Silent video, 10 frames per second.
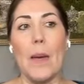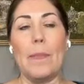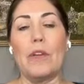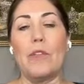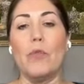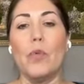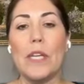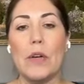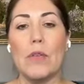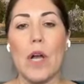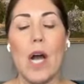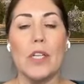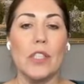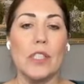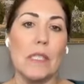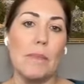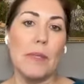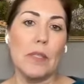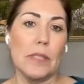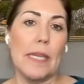But if we don't consciously
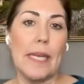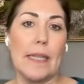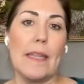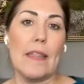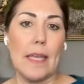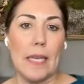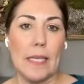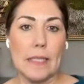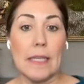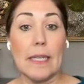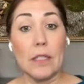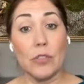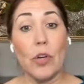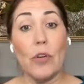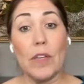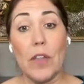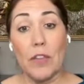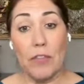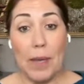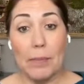build in the things to get the trophy on
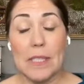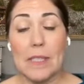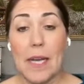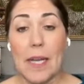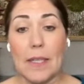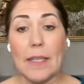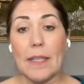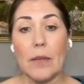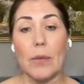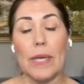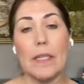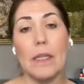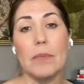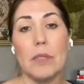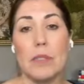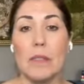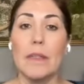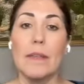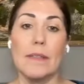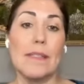the family side, then we end up
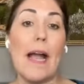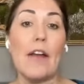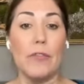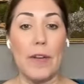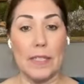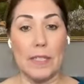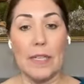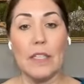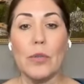sacrificing.